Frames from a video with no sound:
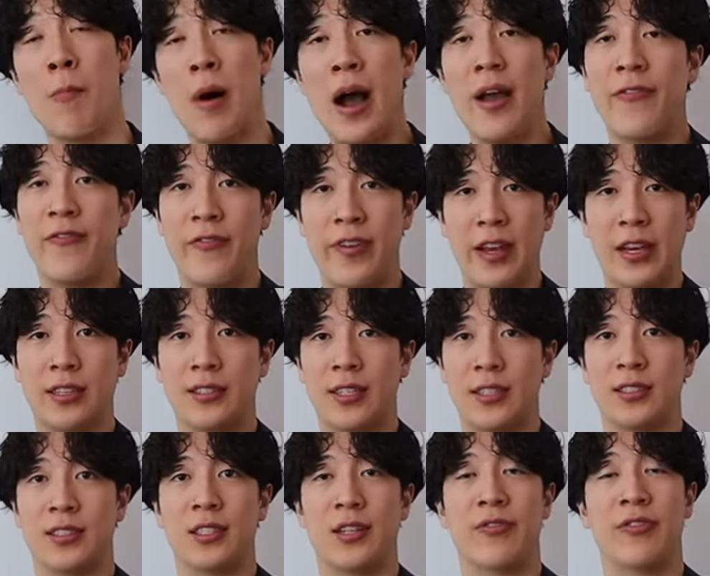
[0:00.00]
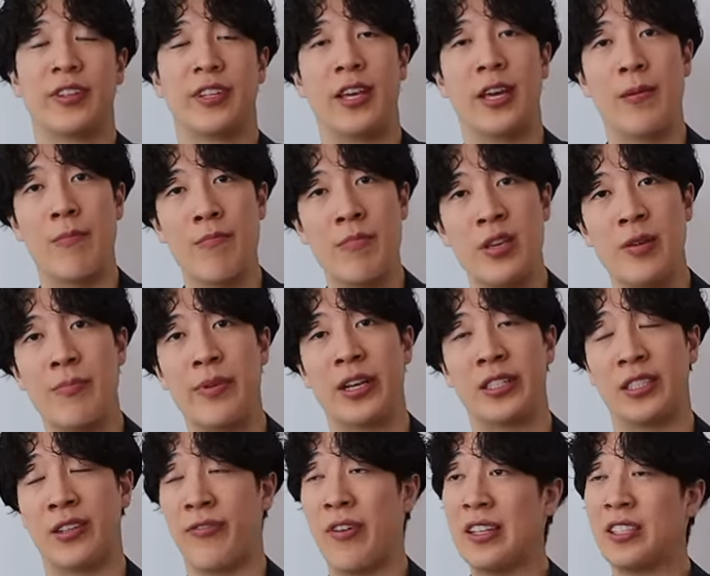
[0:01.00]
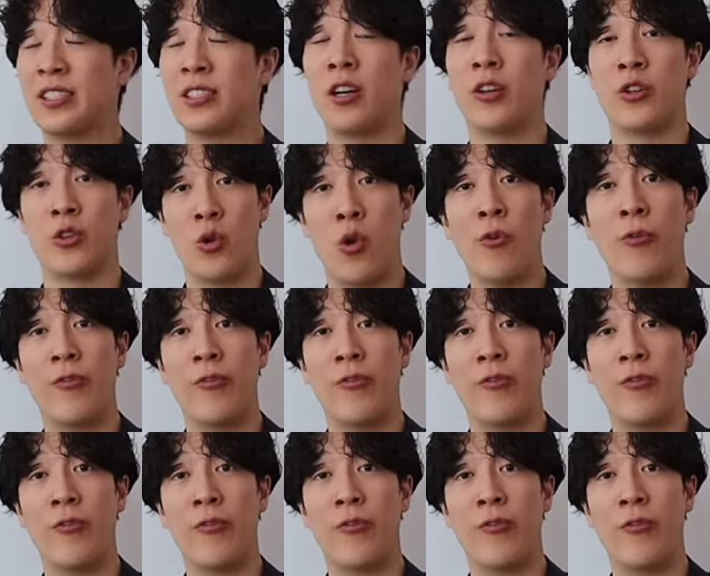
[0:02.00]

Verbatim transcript: my face and suffocate me? Because if I sit on your